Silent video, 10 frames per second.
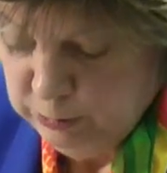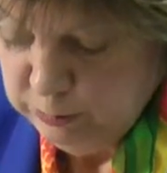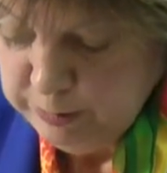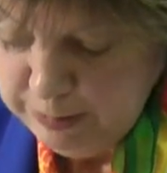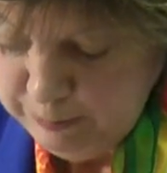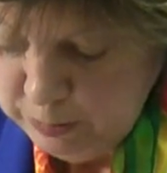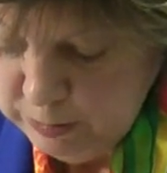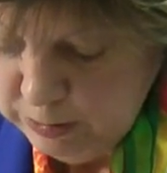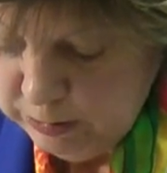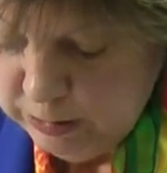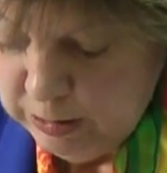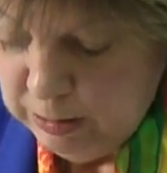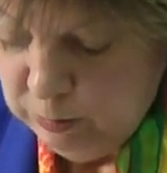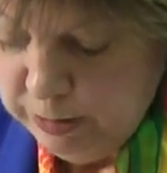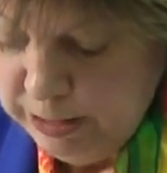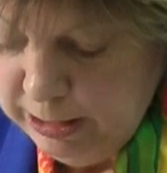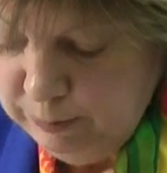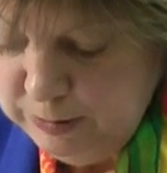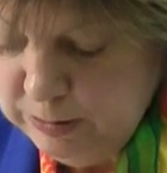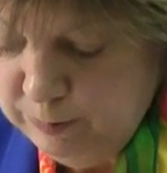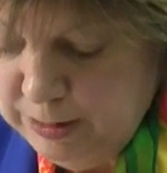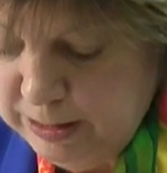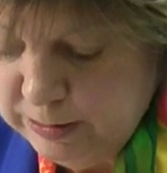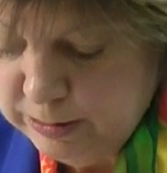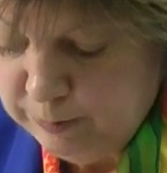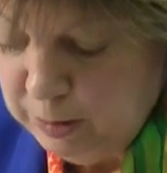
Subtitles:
You remembered. What happened to Beth's